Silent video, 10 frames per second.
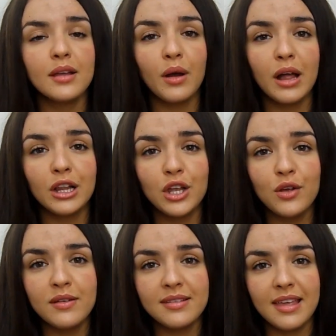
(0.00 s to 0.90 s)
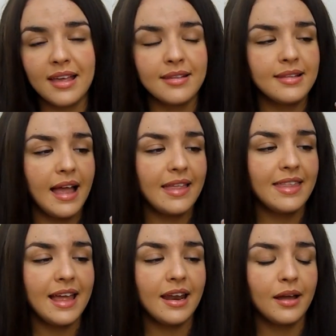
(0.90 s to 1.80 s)
So I'll use this
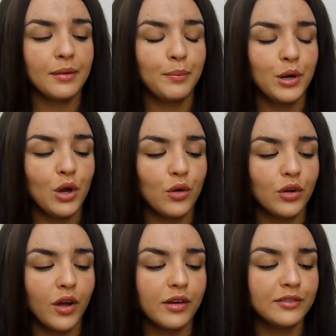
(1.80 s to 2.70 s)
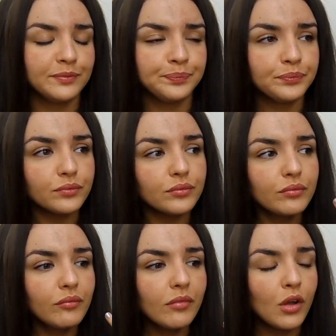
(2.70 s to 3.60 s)
and then I put it on kind of
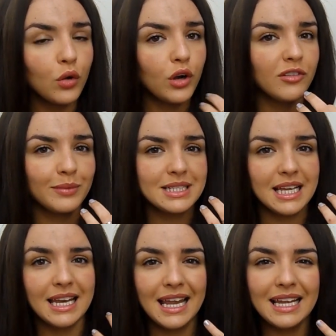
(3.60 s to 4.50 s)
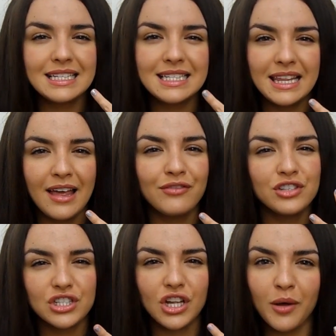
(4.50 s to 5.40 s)
all over my skin. Let it sit there
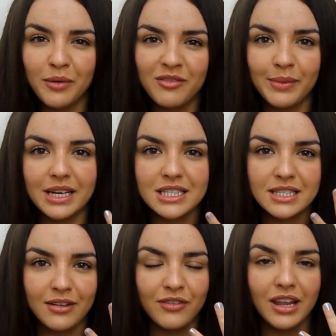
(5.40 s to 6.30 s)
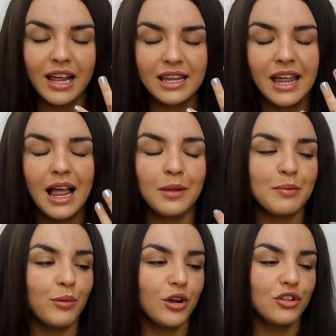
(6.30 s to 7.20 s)
for just a couple of minutes because I feel like that
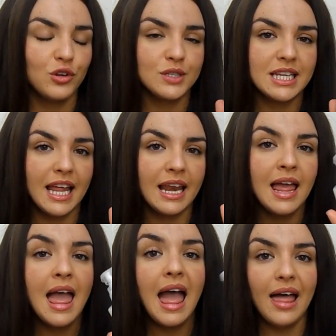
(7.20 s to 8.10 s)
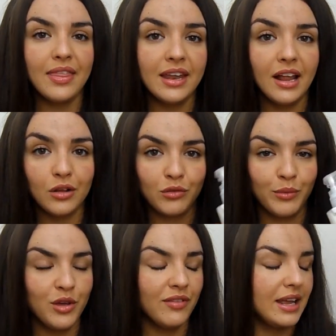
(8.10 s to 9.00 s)
helps brighten your skin. And then I'll
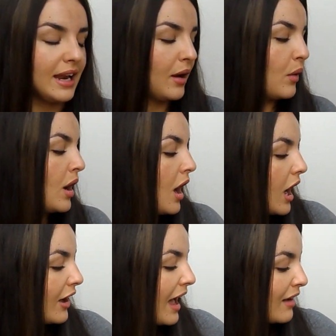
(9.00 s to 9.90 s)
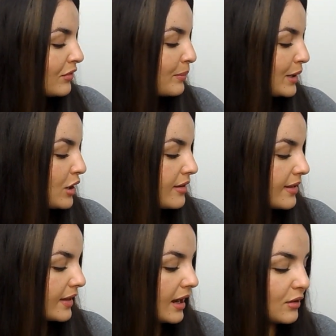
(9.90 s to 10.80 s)
remove it. Now, I haven't been
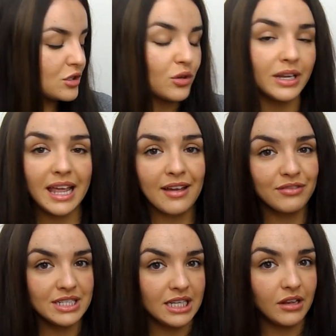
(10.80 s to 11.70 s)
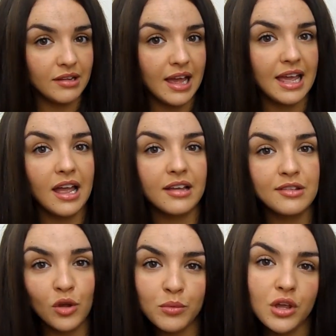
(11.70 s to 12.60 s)
using the Clarisonic every single day. I
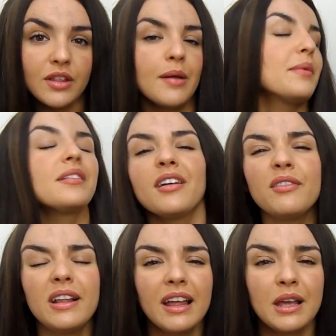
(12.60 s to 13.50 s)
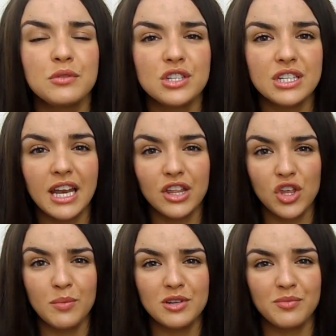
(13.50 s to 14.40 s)
stopped doing that because I felt like it was just getting
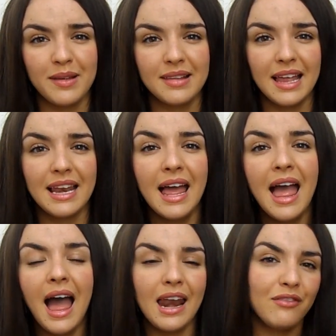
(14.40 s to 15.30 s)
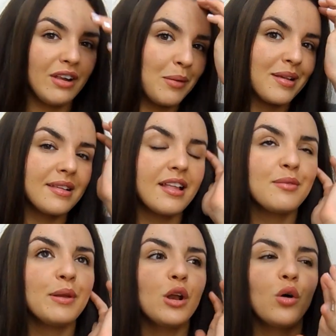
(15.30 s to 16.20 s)
too much for my skin. And I feel like my
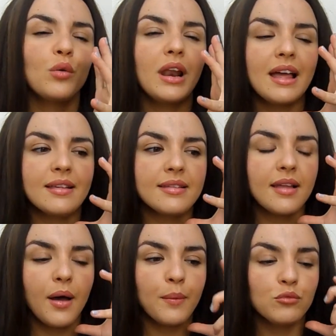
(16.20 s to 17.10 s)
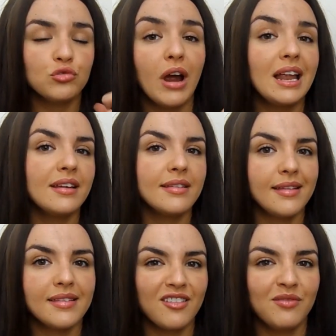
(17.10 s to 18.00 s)
skin's been a lot less um, red
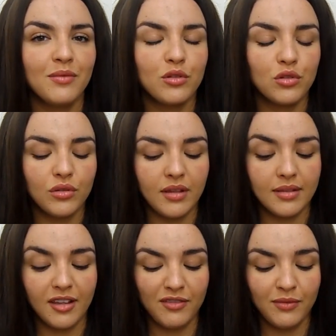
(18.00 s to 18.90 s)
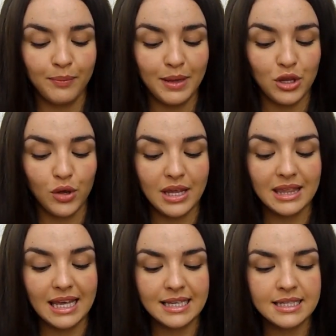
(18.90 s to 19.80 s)
since I've since I've been
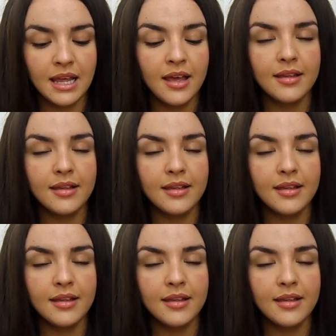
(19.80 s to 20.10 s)
doing this.